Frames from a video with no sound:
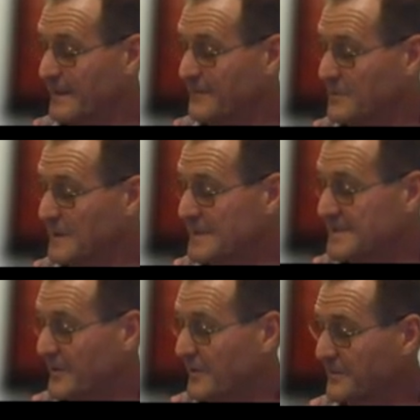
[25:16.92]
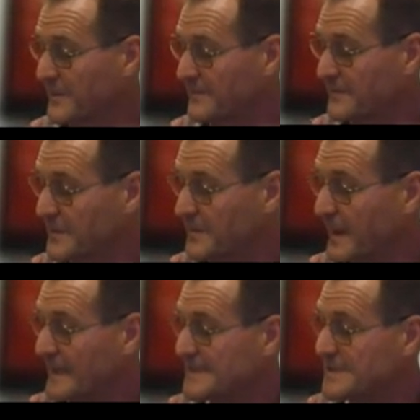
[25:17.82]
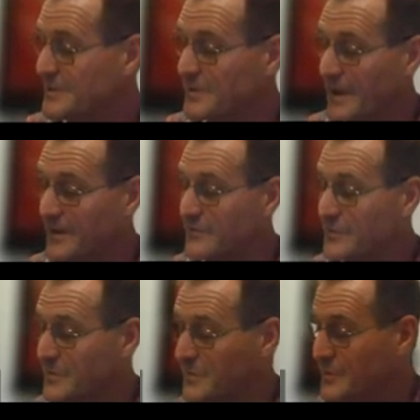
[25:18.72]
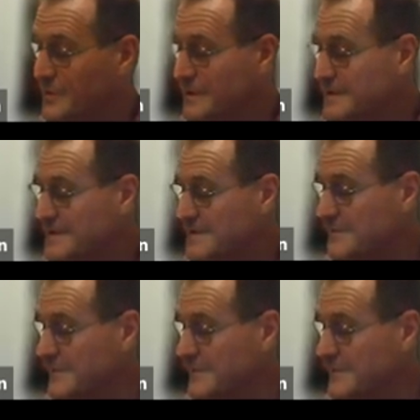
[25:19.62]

Have always known, but for the past 200 or more years,